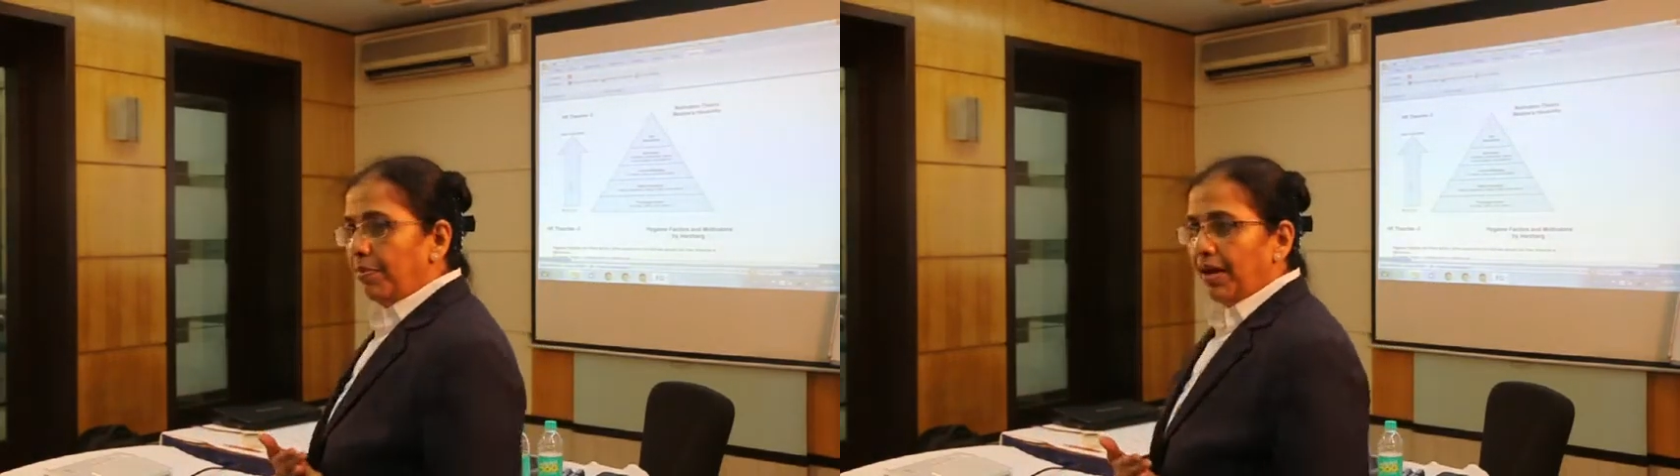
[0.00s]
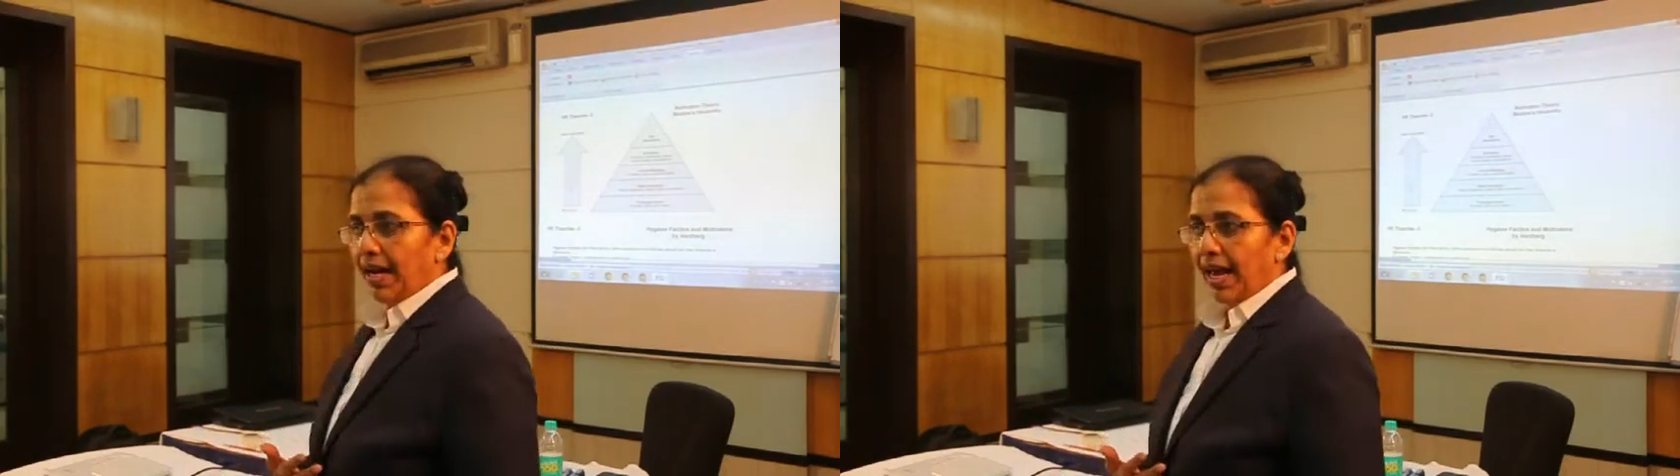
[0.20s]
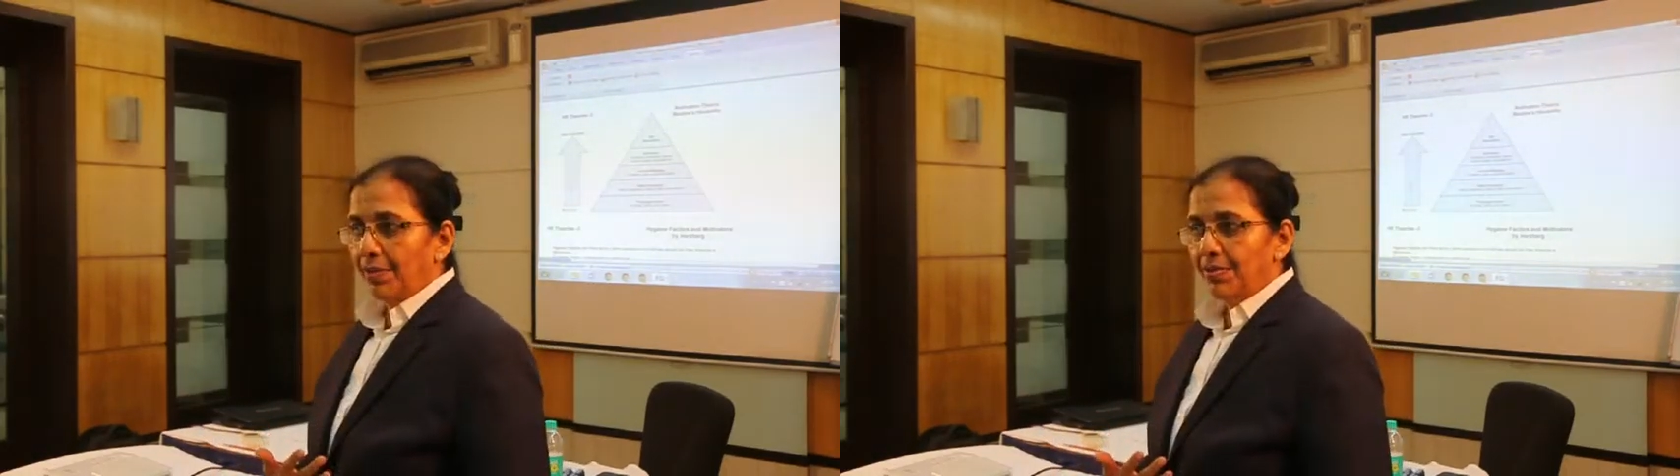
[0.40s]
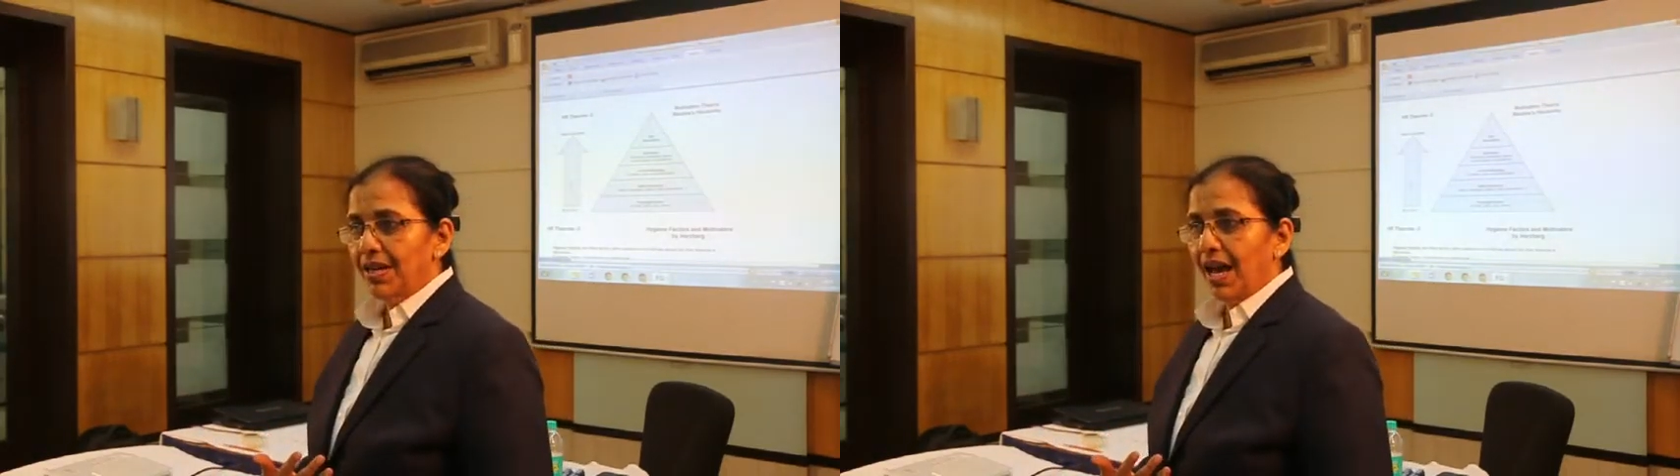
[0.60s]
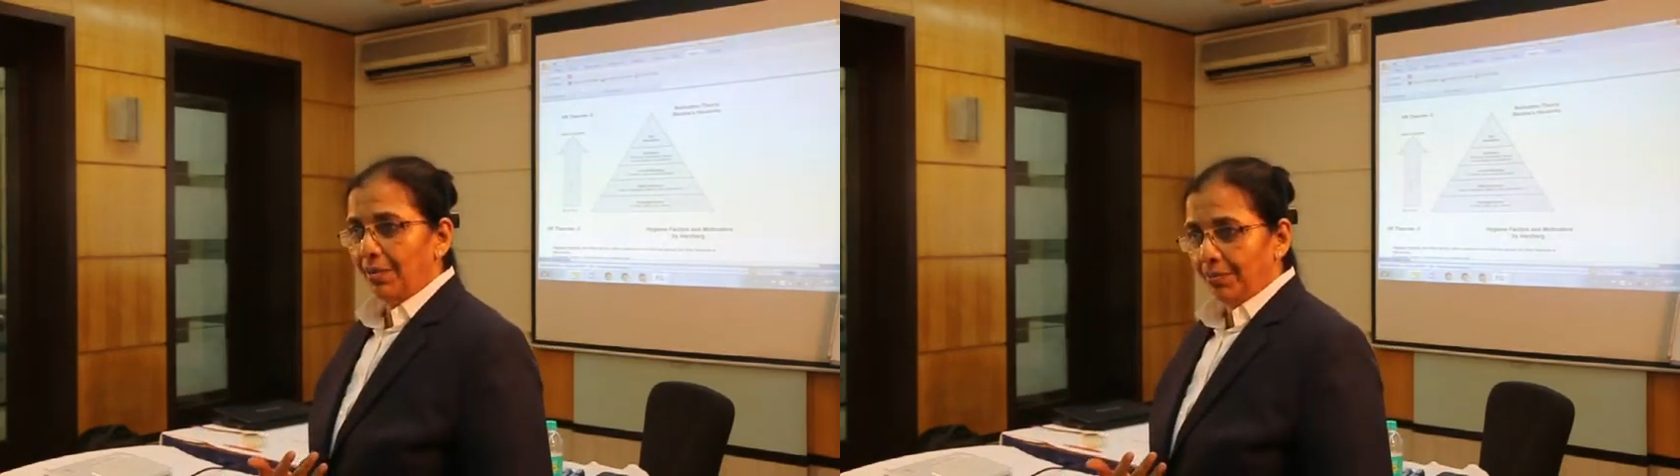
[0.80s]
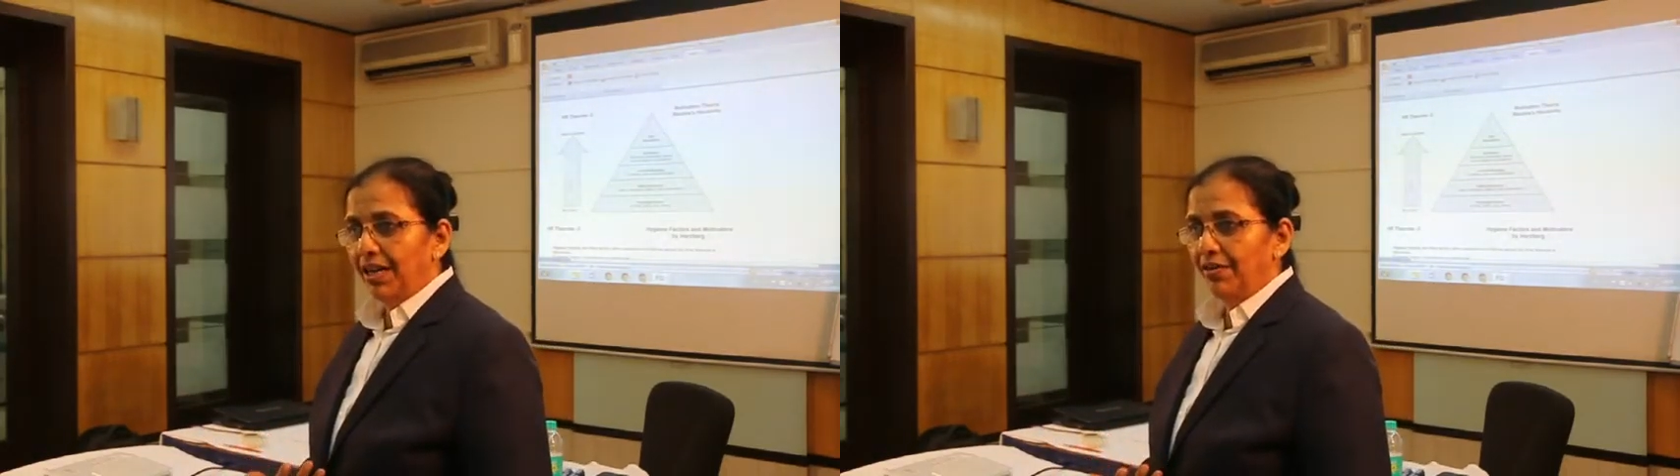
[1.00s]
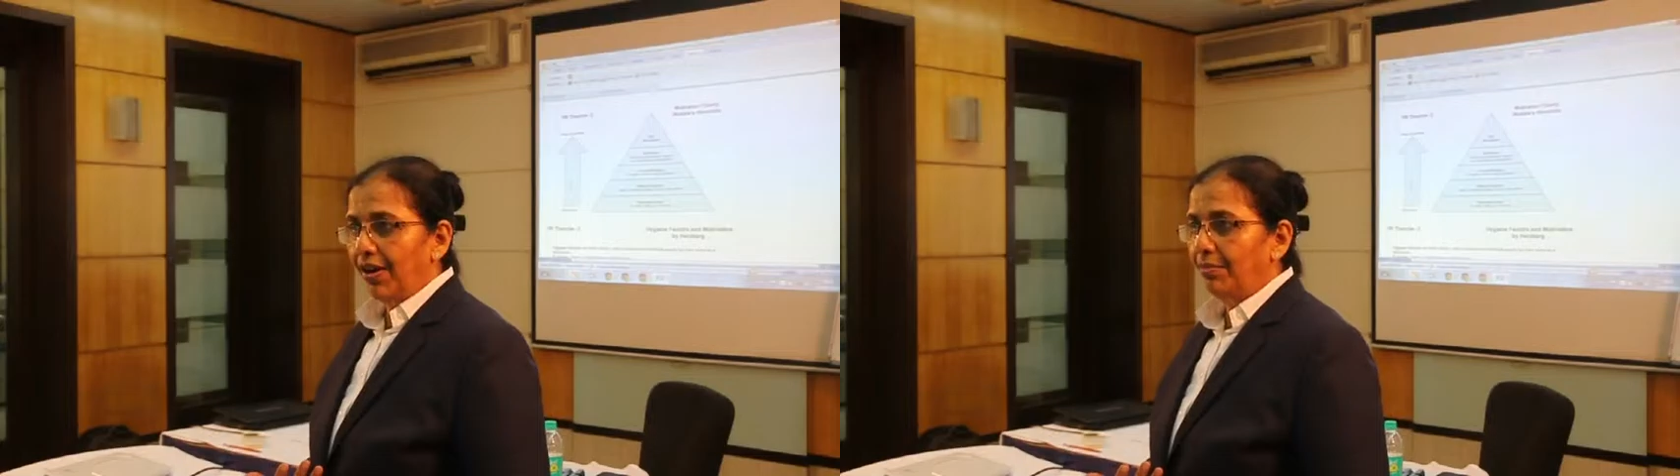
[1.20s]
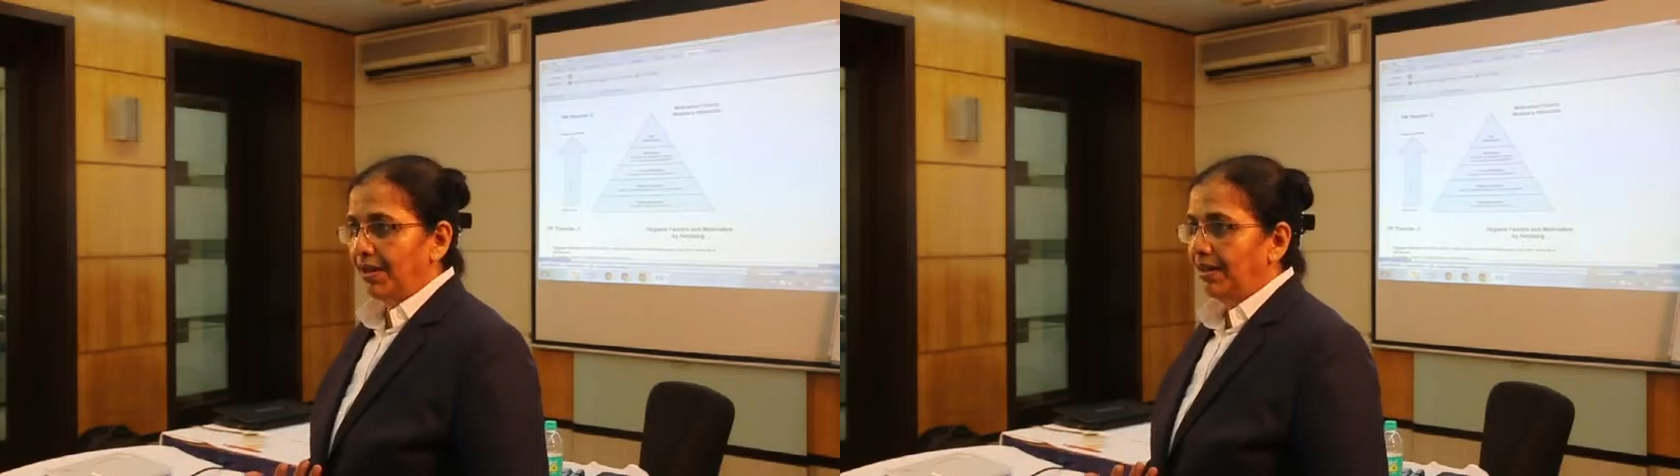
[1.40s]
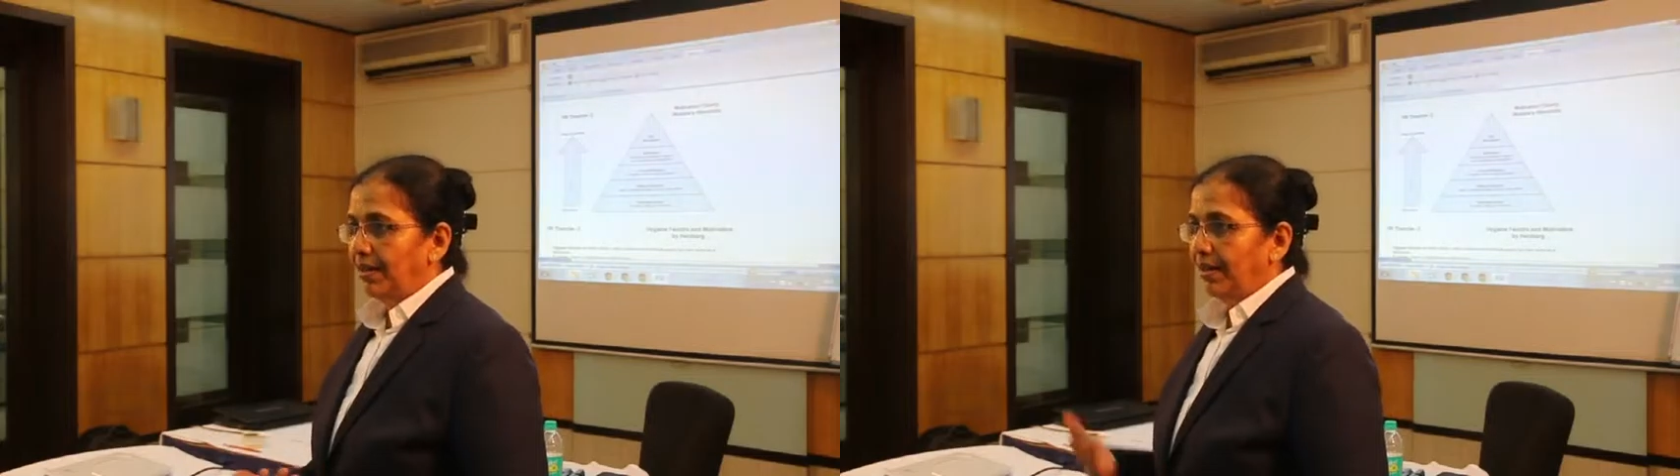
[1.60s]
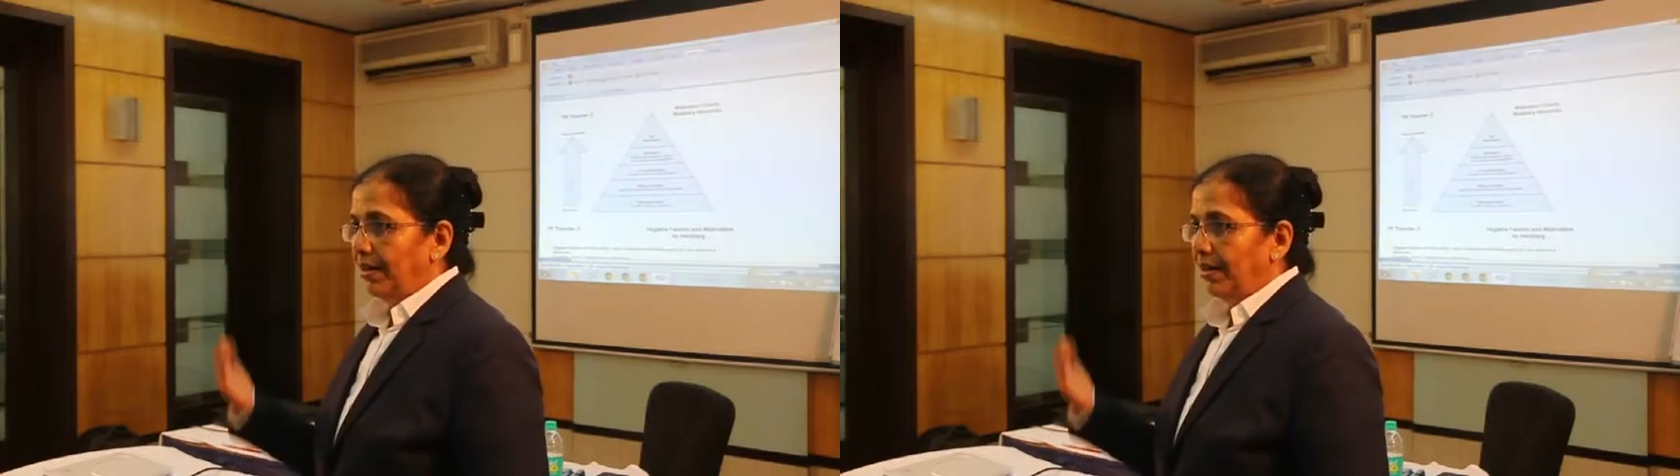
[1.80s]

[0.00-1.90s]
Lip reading: perhaps Amte family